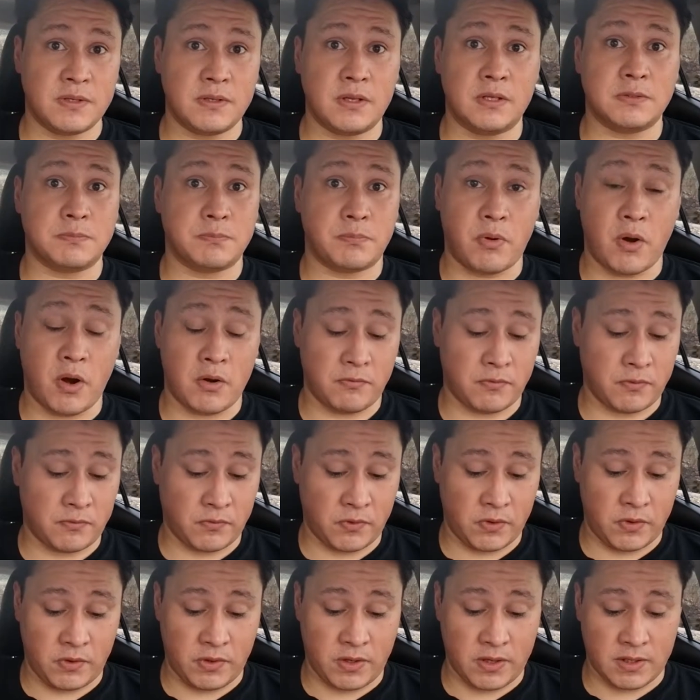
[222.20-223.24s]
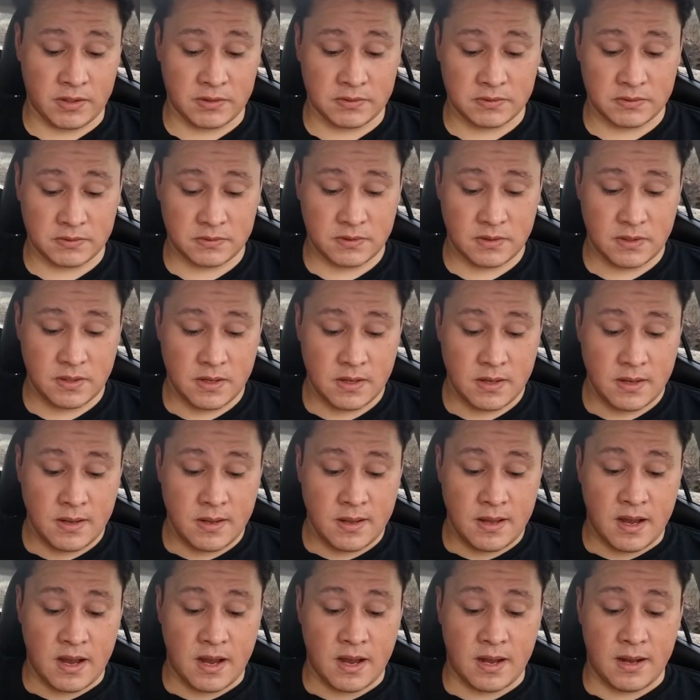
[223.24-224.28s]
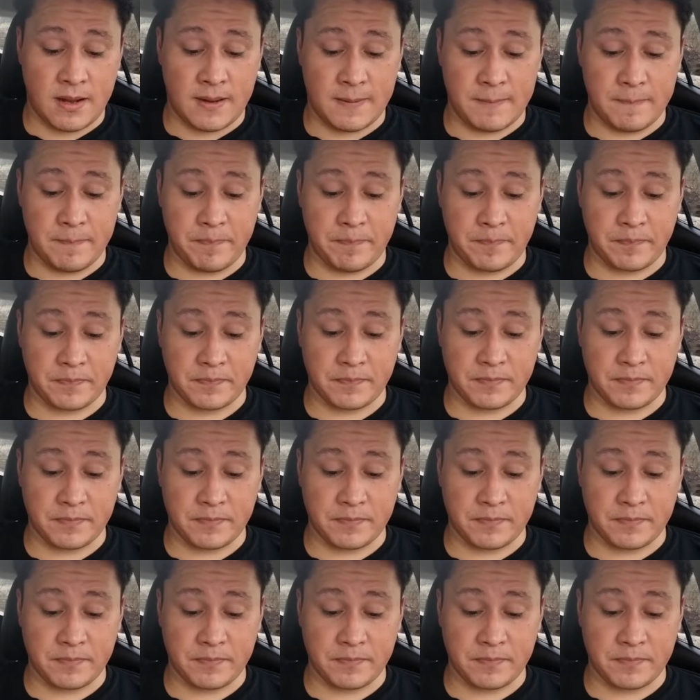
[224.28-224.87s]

is perfect for you guys. The